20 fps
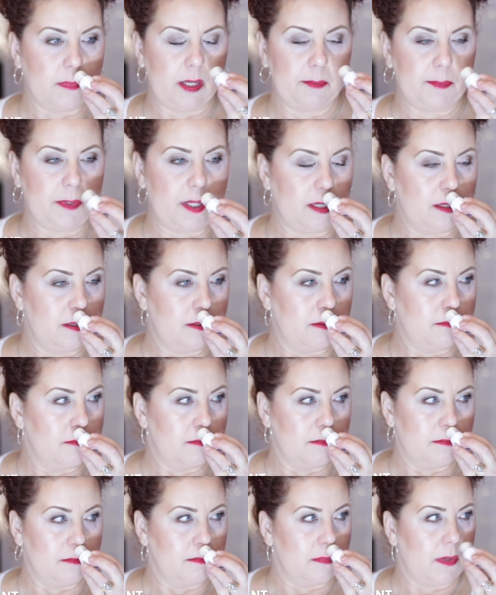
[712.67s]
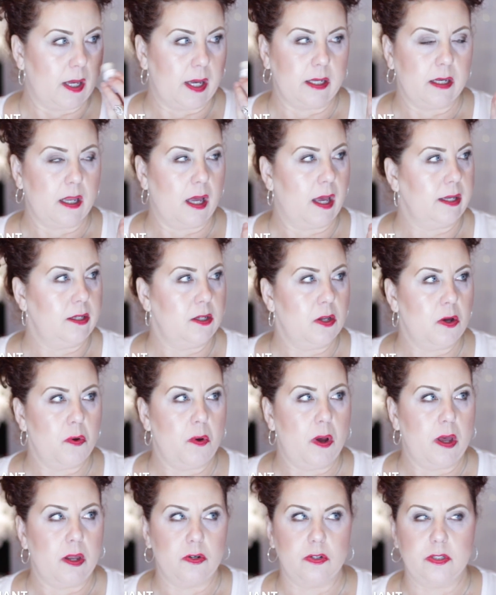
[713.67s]
I mean, I, I
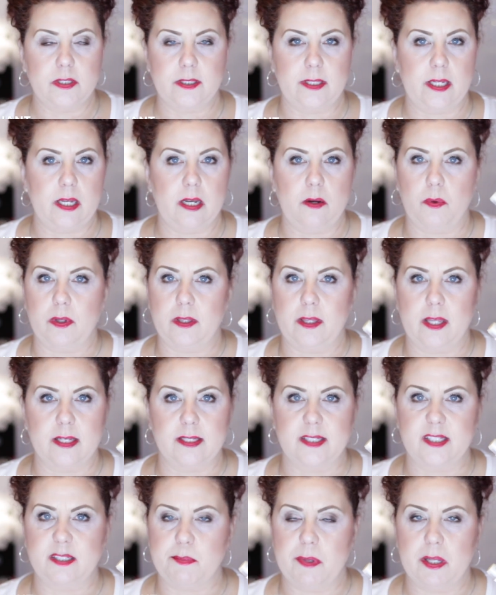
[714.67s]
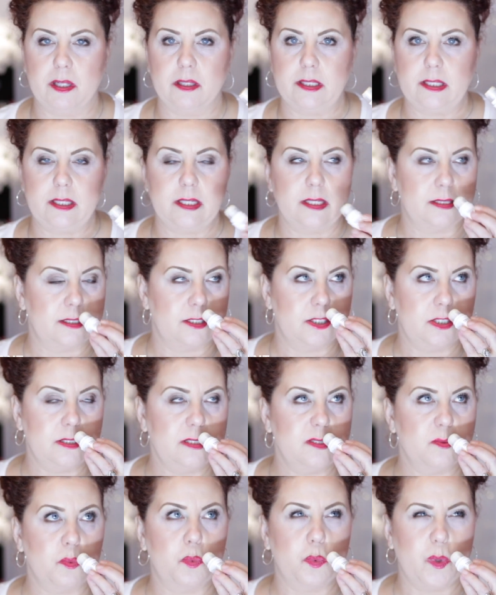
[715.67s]
don't understand what that smell is. It's
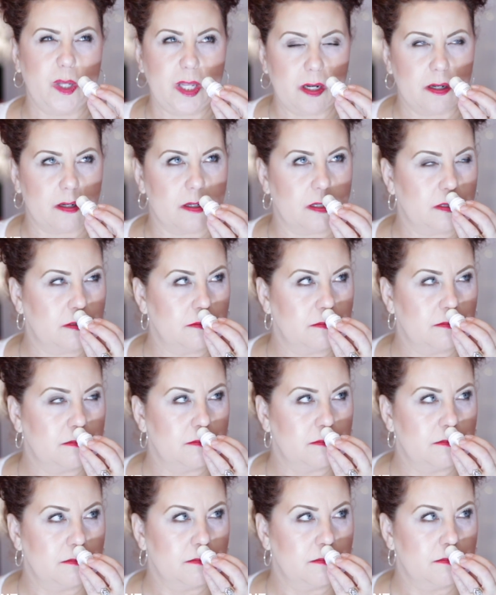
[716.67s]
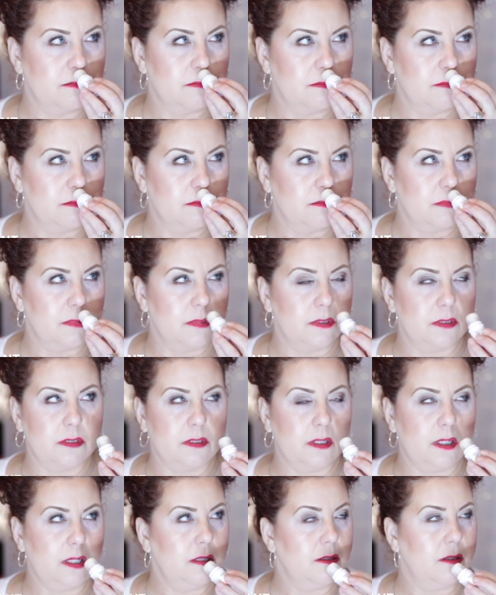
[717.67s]
just weird.
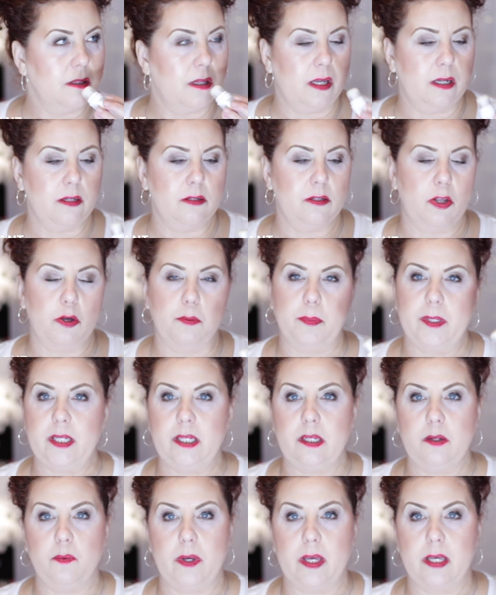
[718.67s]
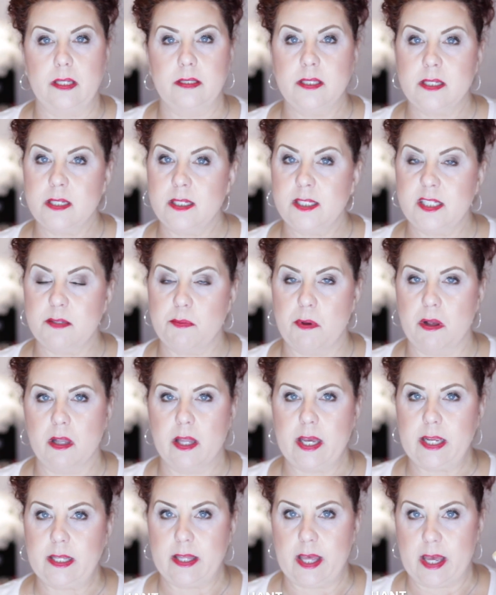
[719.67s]
I don't, I don't know. But anyway, it didn't smell
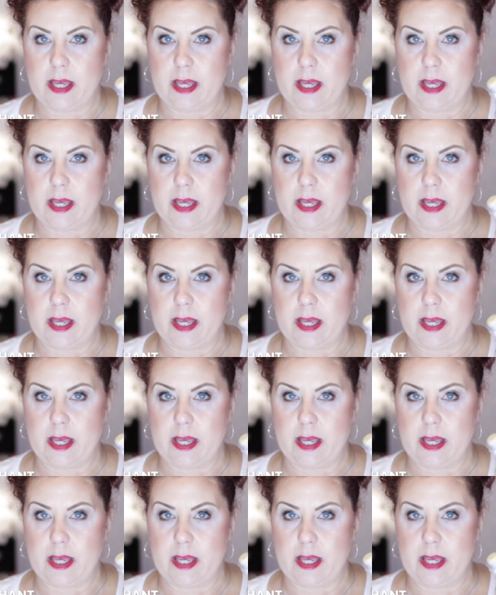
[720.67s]
like